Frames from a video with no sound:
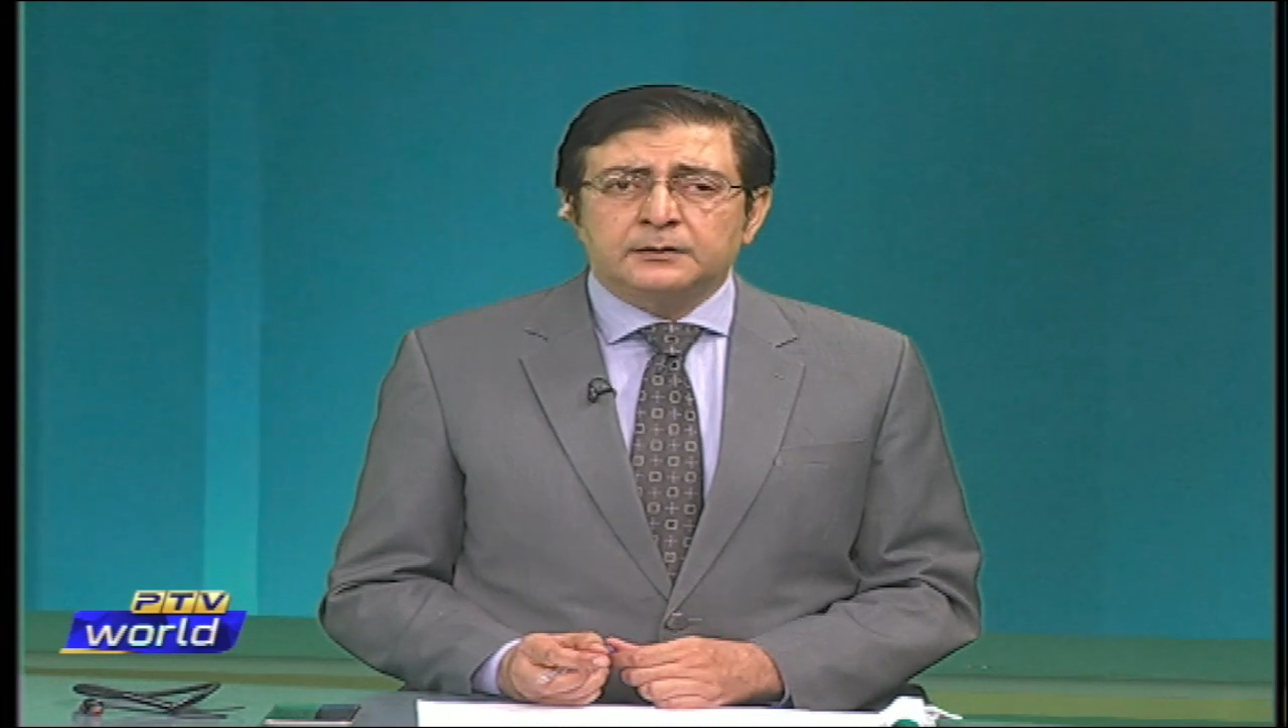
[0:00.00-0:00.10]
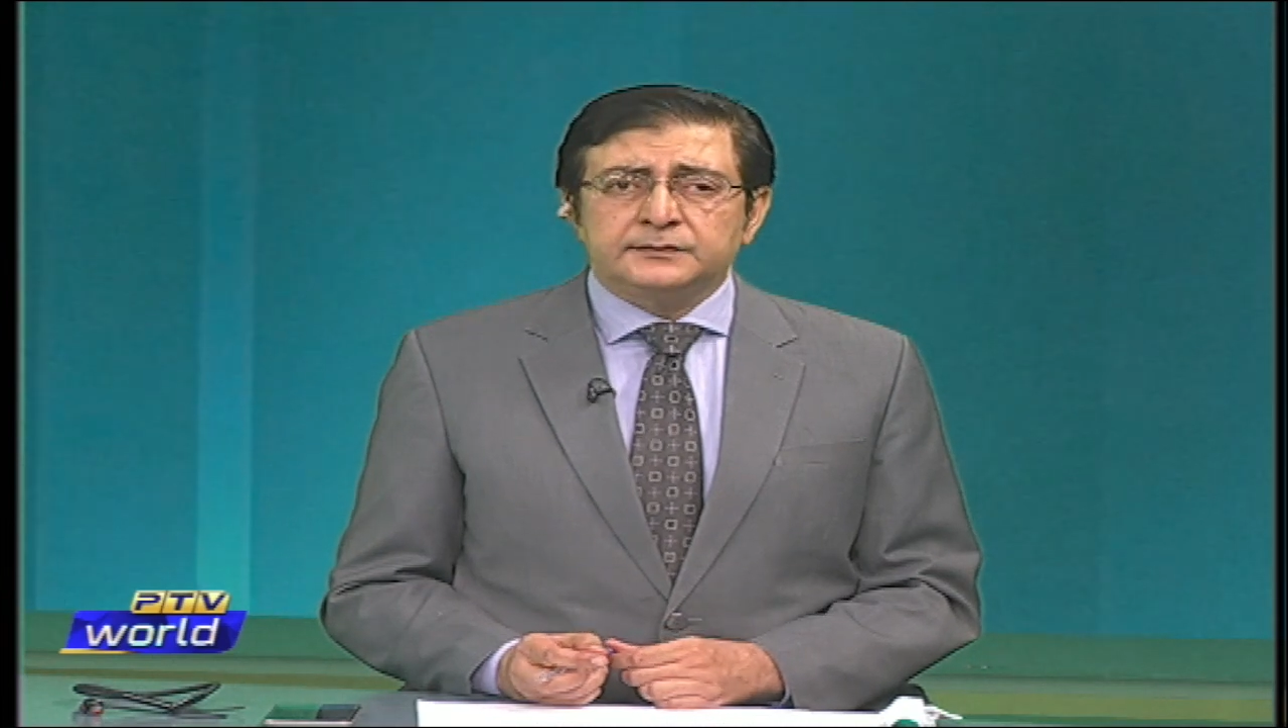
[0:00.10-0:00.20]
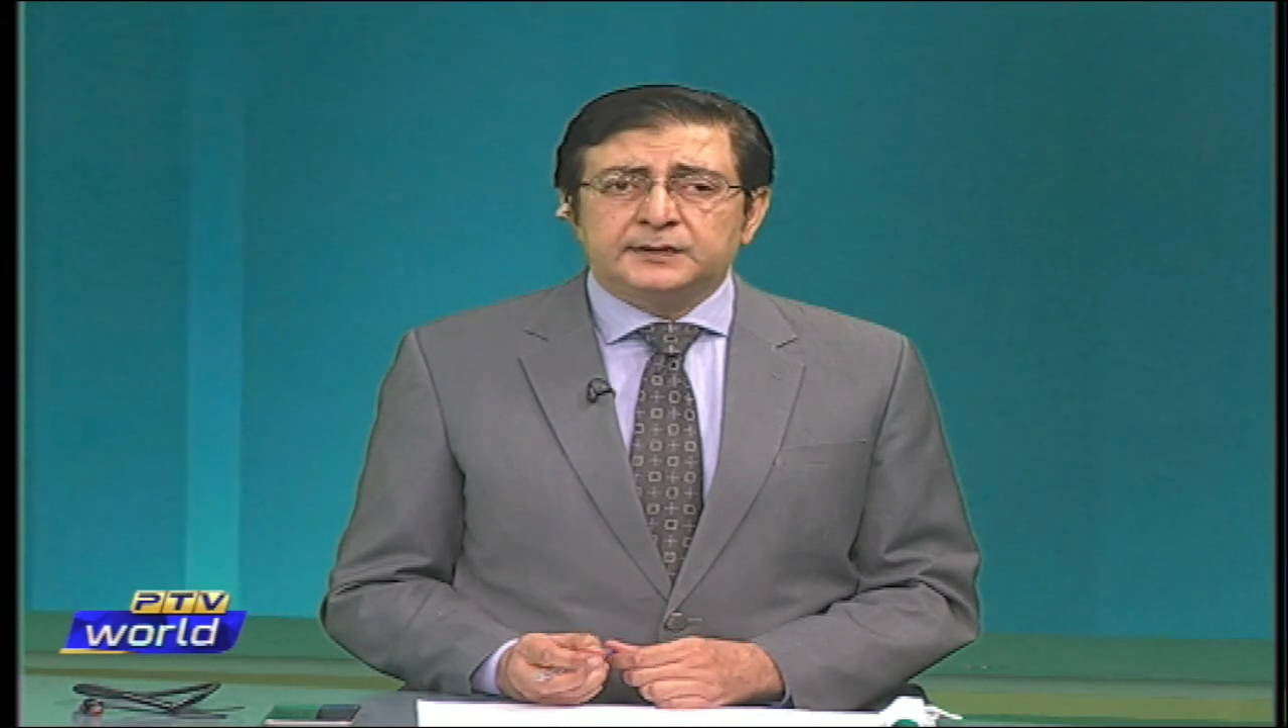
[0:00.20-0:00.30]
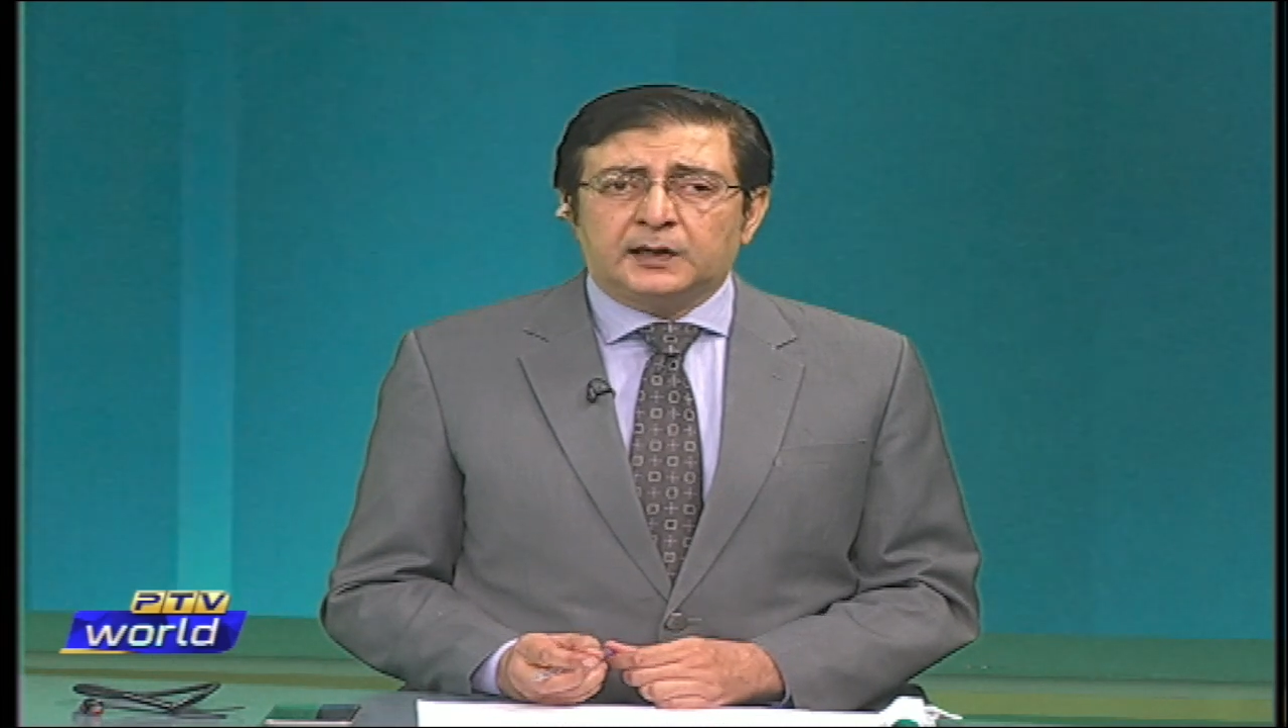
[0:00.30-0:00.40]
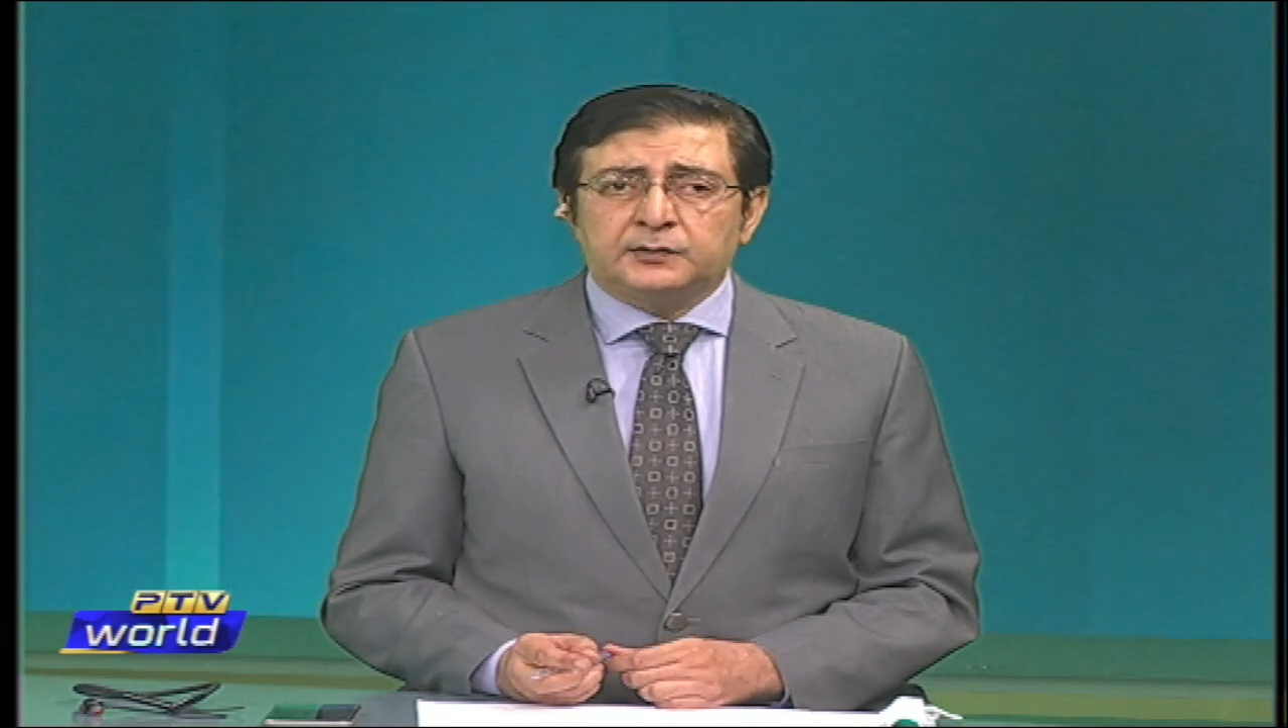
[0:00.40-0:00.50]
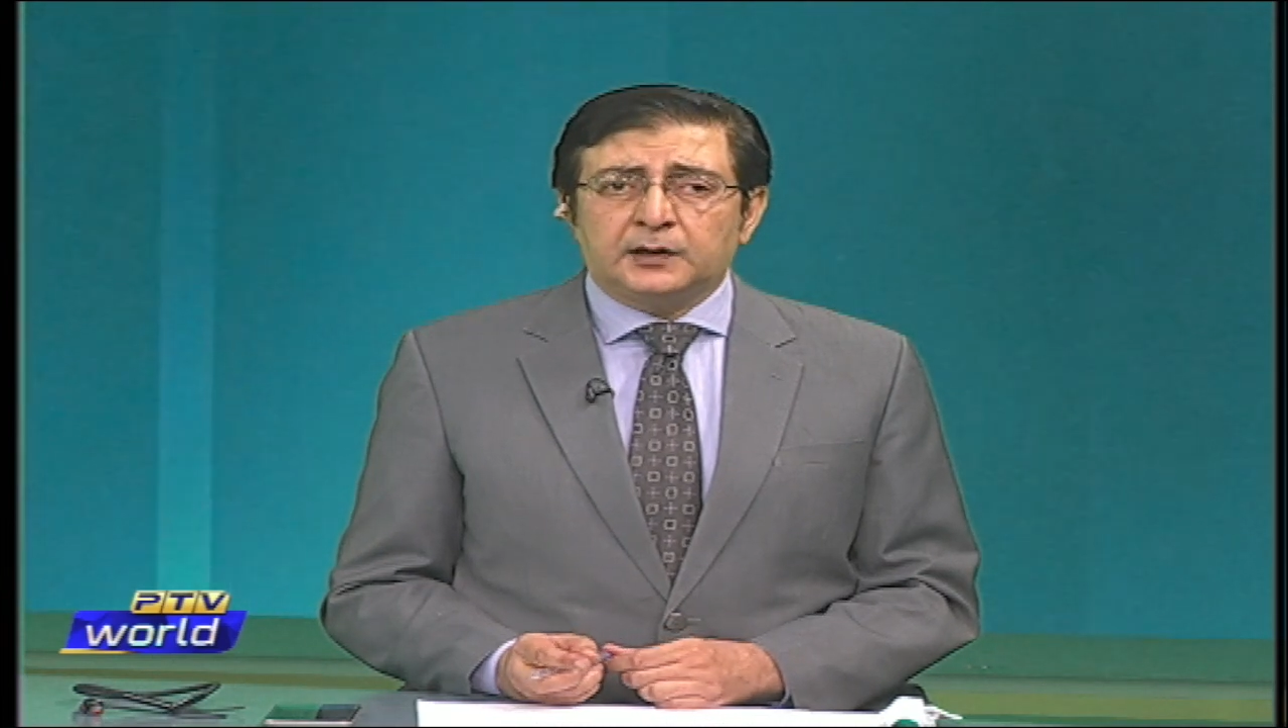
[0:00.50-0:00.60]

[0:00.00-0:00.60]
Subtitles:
that,